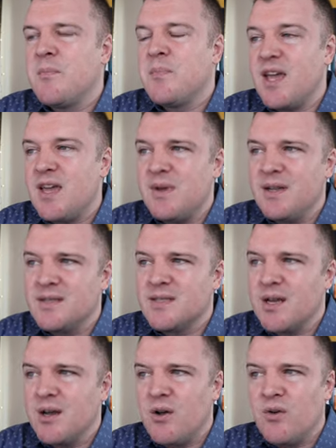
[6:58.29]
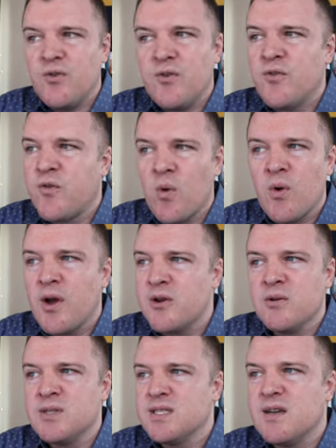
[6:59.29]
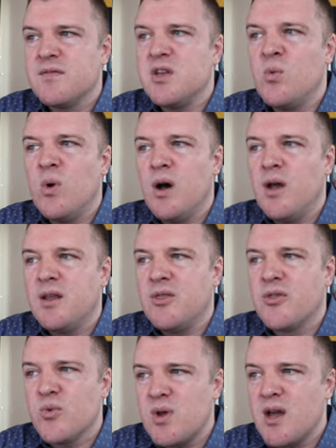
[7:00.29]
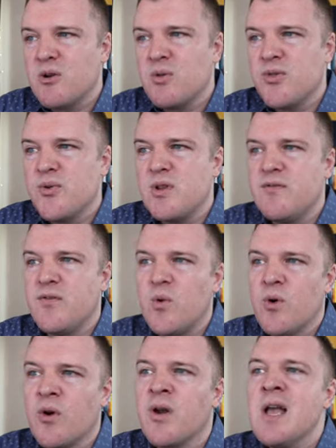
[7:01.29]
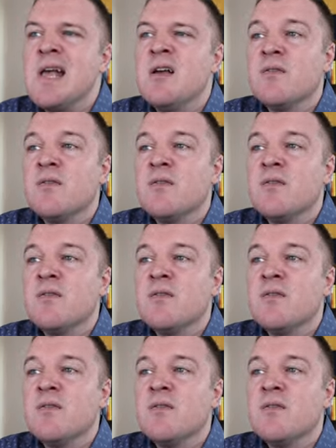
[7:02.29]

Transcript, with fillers: a payment of 471 and 334